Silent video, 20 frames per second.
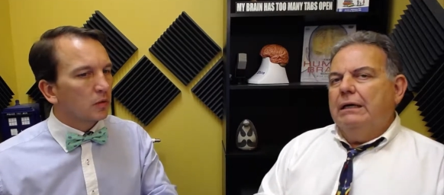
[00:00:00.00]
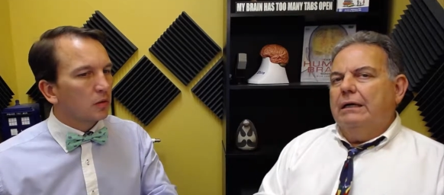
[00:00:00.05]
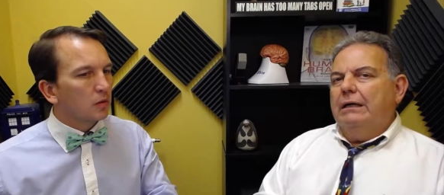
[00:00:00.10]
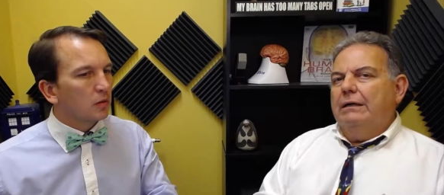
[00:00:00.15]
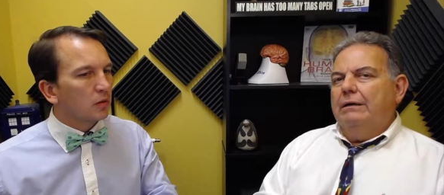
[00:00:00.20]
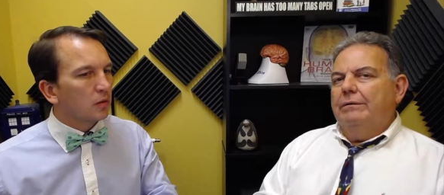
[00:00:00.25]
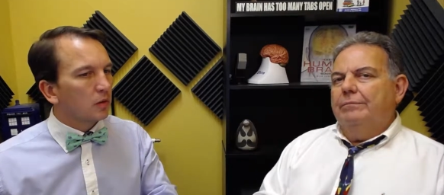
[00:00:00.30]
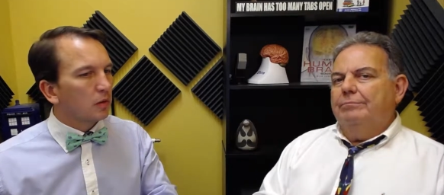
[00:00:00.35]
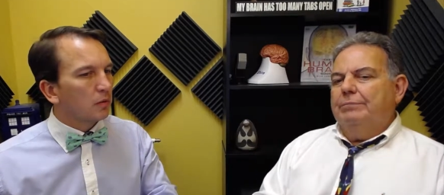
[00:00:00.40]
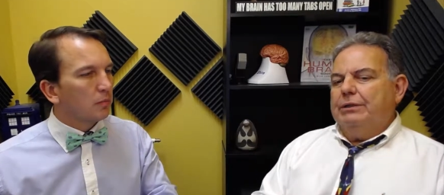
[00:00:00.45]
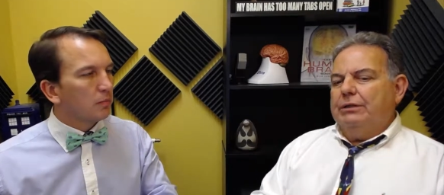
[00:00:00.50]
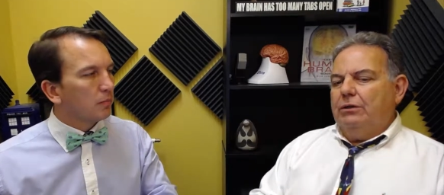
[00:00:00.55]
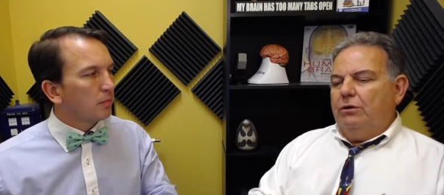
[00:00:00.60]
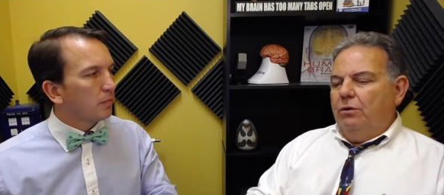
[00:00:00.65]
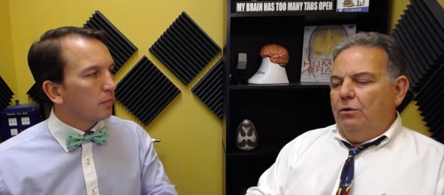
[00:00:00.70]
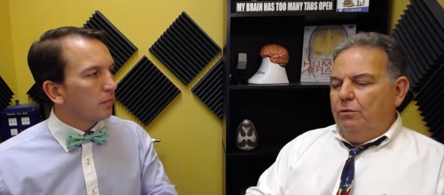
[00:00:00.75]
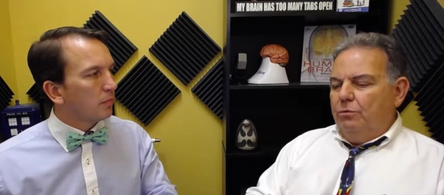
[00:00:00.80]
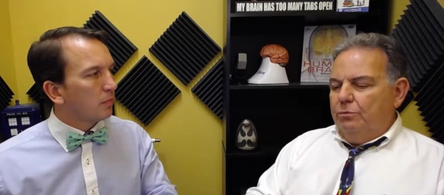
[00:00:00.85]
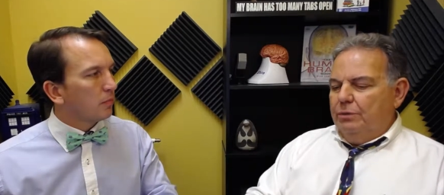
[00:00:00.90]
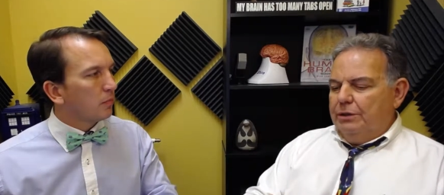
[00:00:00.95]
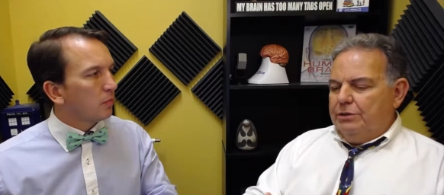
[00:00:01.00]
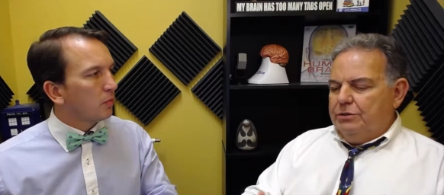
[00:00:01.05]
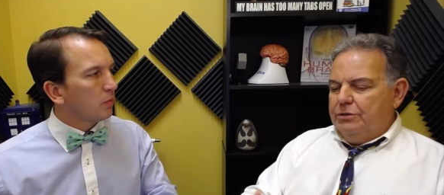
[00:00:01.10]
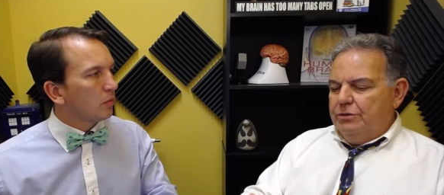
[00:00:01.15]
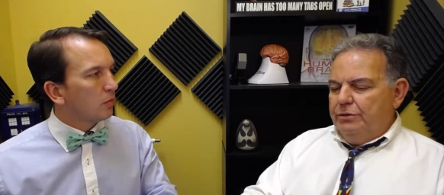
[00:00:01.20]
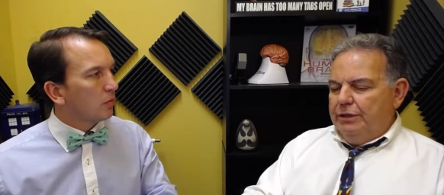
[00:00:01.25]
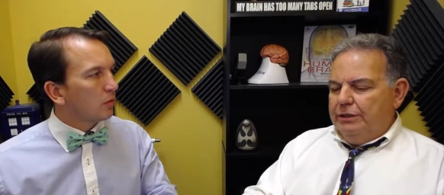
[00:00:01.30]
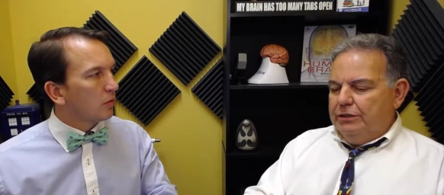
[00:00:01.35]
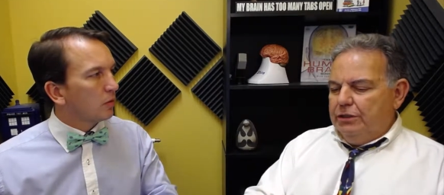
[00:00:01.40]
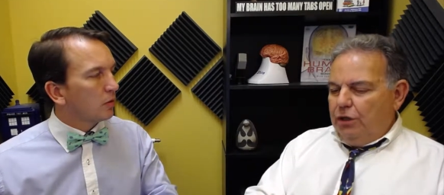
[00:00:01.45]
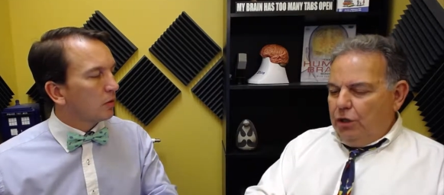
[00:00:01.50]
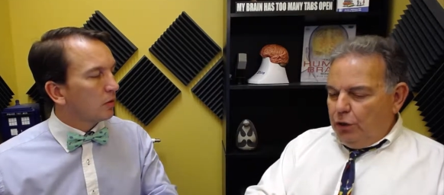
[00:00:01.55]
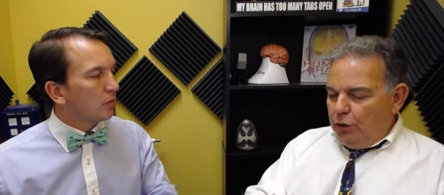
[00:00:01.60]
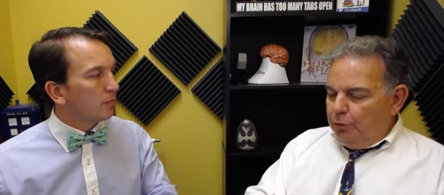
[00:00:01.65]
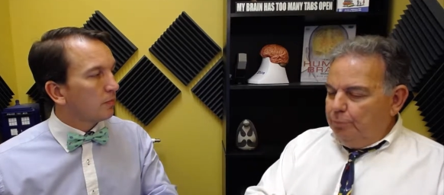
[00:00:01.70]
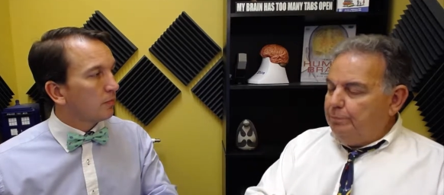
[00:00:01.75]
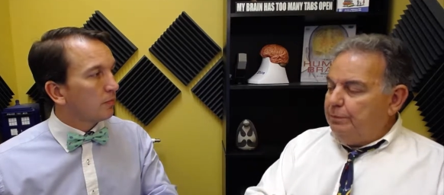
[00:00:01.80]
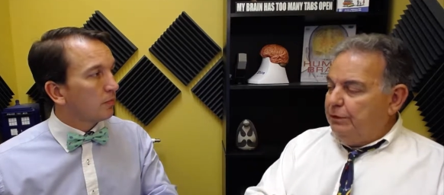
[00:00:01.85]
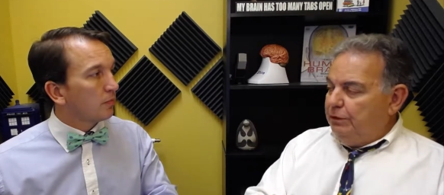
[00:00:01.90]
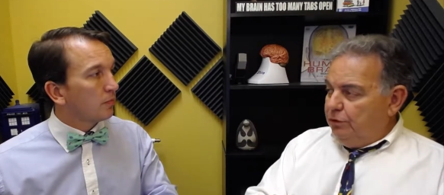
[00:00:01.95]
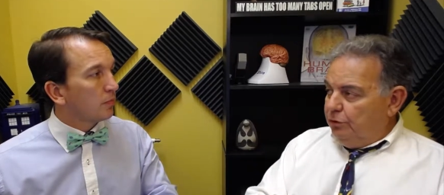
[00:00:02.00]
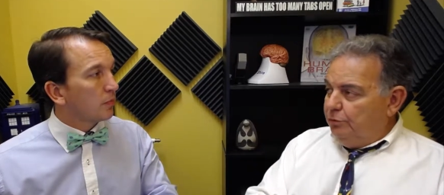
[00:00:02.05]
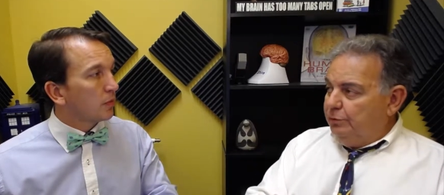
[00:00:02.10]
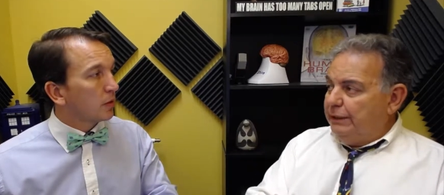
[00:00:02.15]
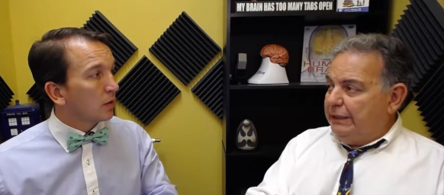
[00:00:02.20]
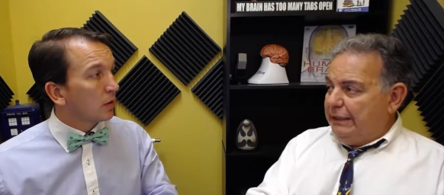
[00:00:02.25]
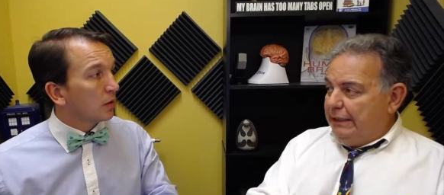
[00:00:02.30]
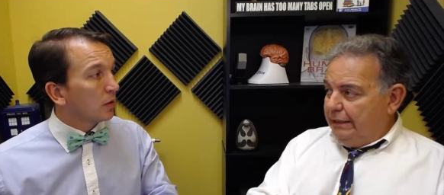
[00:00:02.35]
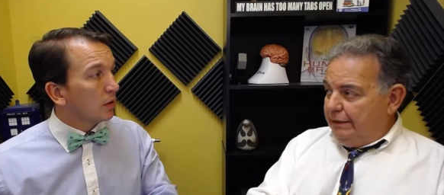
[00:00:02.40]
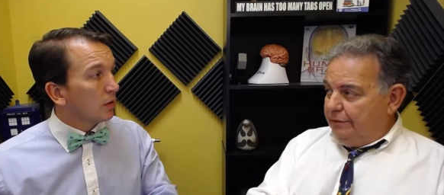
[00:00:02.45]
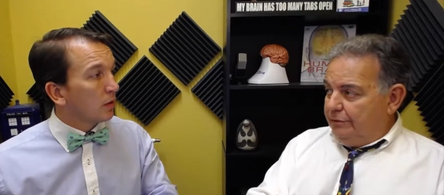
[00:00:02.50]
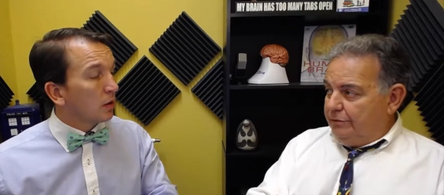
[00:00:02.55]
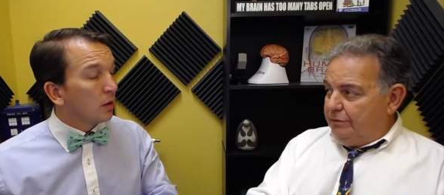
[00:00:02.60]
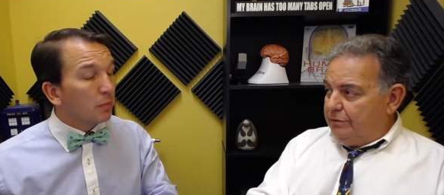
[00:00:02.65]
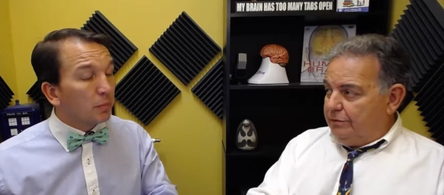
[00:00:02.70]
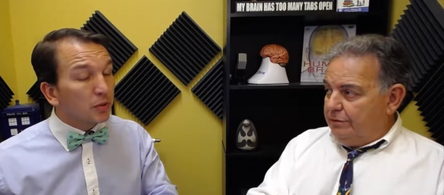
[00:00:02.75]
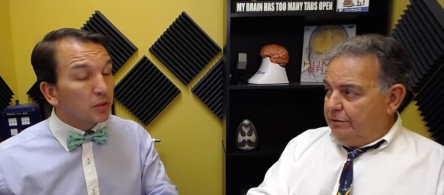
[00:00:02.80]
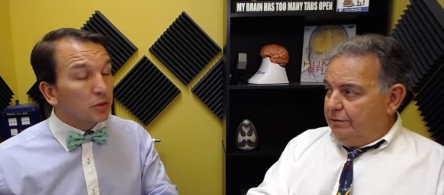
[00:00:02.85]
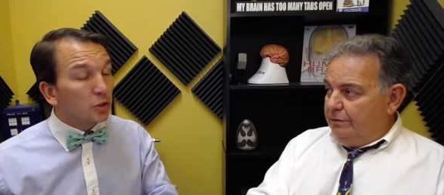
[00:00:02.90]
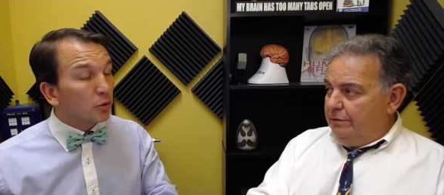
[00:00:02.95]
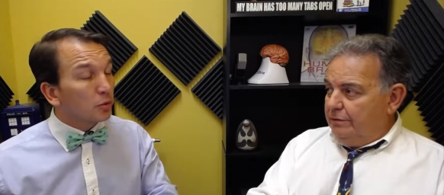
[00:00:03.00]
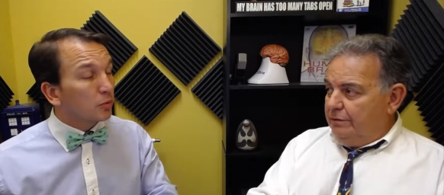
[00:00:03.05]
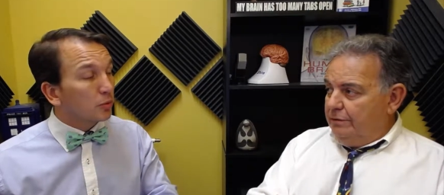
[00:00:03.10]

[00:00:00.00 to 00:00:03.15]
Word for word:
Speaker 1: Um, but the goal was you had to open new accounts. But the total